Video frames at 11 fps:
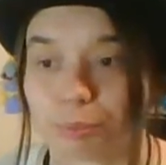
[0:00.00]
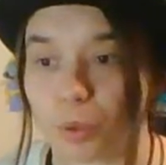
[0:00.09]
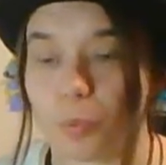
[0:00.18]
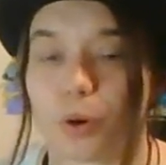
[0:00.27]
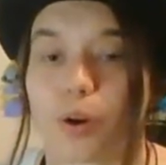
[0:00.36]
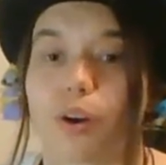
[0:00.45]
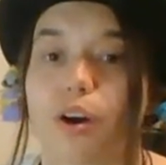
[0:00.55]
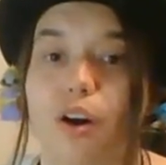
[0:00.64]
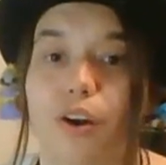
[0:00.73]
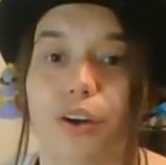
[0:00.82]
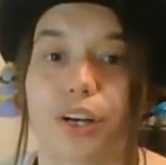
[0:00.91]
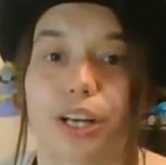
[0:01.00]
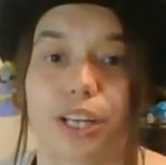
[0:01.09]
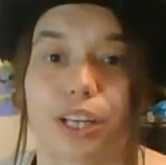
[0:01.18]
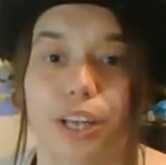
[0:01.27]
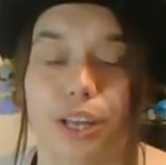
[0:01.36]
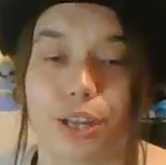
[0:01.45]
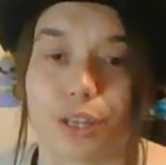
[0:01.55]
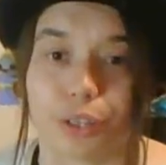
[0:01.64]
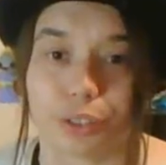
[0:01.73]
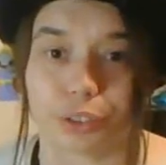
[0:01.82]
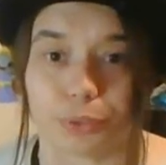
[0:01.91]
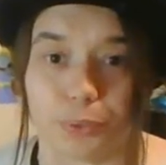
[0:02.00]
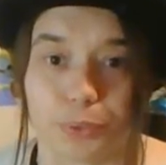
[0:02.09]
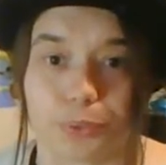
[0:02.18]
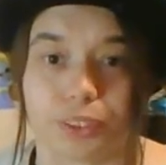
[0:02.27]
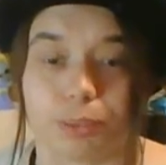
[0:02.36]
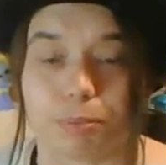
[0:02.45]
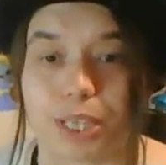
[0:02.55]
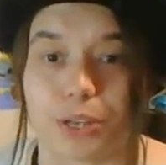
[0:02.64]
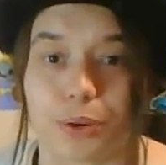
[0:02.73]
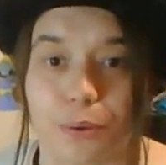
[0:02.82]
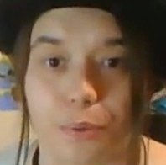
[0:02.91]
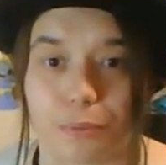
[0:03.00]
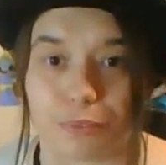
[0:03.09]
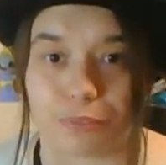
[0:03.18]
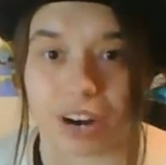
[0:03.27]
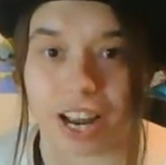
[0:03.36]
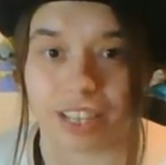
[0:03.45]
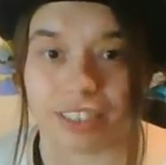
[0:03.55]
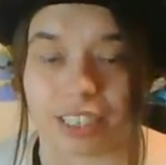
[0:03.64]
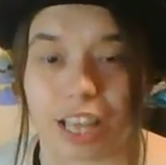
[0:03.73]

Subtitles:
or honoring your soul to be your own friend.